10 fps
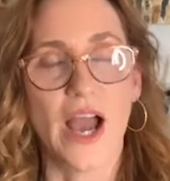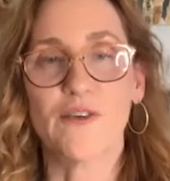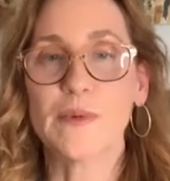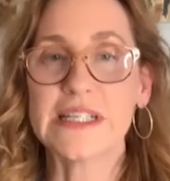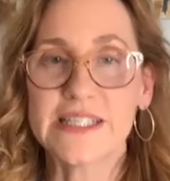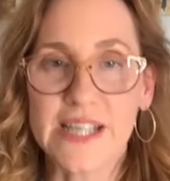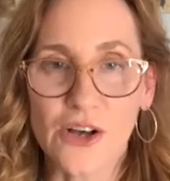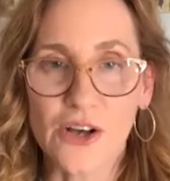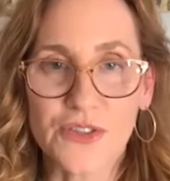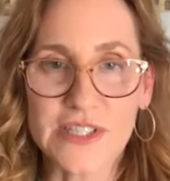everybody's
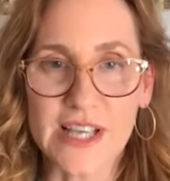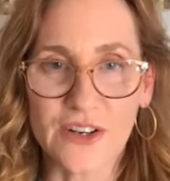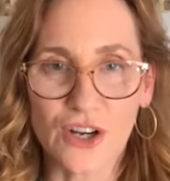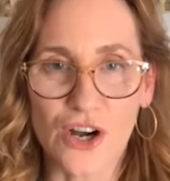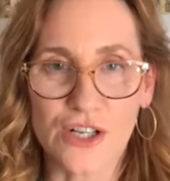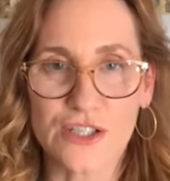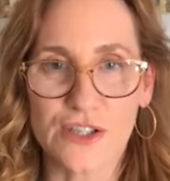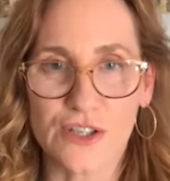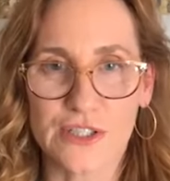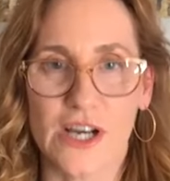dealt the set of cards
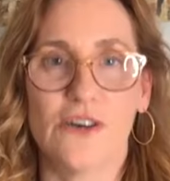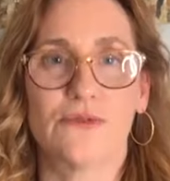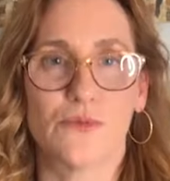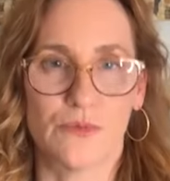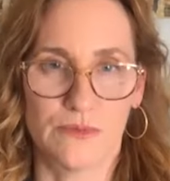that they're dealt.